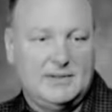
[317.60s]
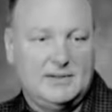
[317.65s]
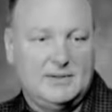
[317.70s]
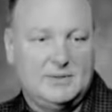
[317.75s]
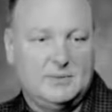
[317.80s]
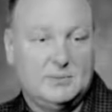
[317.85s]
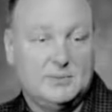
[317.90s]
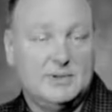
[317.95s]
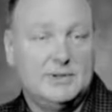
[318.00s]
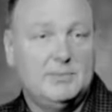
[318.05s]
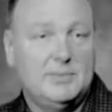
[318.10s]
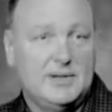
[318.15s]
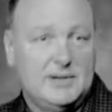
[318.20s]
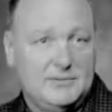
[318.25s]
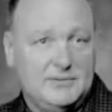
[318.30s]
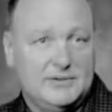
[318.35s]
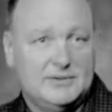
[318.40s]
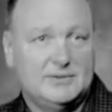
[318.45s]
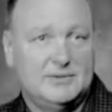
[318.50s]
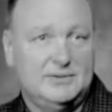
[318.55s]
really
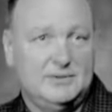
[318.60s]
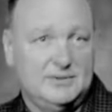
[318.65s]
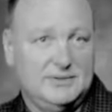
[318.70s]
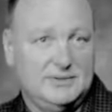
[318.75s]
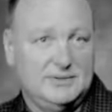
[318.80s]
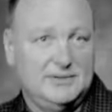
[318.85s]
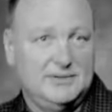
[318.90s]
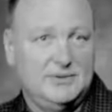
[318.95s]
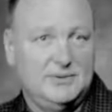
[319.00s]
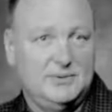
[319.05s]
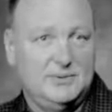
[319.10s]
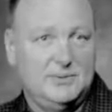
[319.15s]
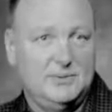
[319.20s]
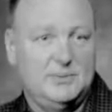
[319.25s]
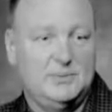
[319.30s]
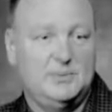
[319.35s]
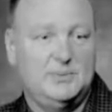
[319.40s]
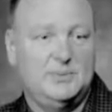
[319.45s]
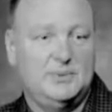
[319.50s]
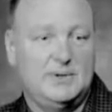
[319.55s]
beneficial
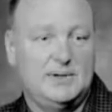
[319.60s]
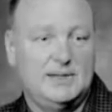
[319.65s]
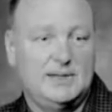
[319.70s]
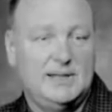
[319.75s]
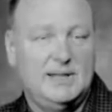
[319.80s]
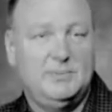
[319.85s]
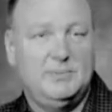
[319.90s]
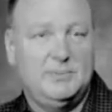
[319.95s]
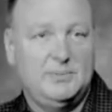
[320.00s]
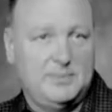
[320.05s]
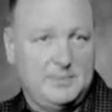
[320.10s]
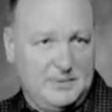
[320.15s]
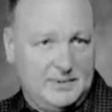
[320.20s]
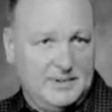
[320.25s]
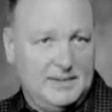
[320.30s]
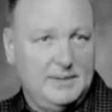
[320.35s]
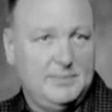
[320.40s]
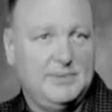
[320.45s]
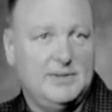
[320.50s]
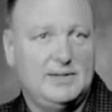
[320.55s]
to
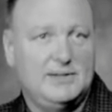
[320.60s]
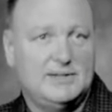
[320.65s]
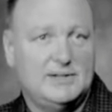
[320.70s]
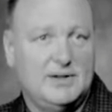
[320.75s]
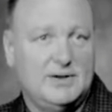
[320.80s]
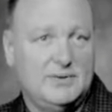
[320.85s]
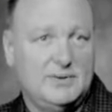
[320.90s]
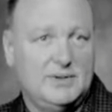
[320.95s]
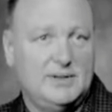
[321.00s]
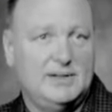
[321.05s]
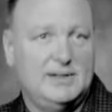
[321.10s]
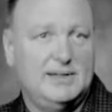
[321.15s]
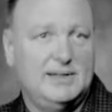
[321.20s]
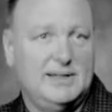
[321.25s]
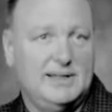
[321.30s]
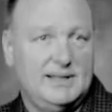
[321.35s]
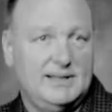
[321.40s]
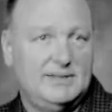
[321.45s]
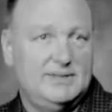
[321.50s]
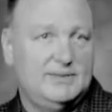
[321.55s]
keep things going
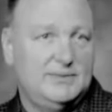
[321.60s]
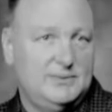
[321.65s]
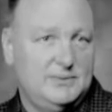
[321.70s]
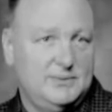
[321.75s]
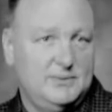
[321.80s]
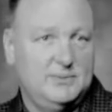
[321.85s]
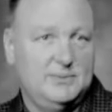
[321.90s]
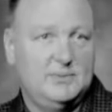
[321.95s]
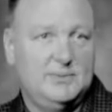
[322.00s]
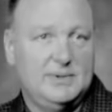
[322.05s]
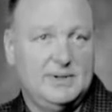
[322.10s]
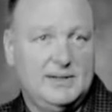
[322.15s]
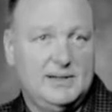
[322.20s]
and to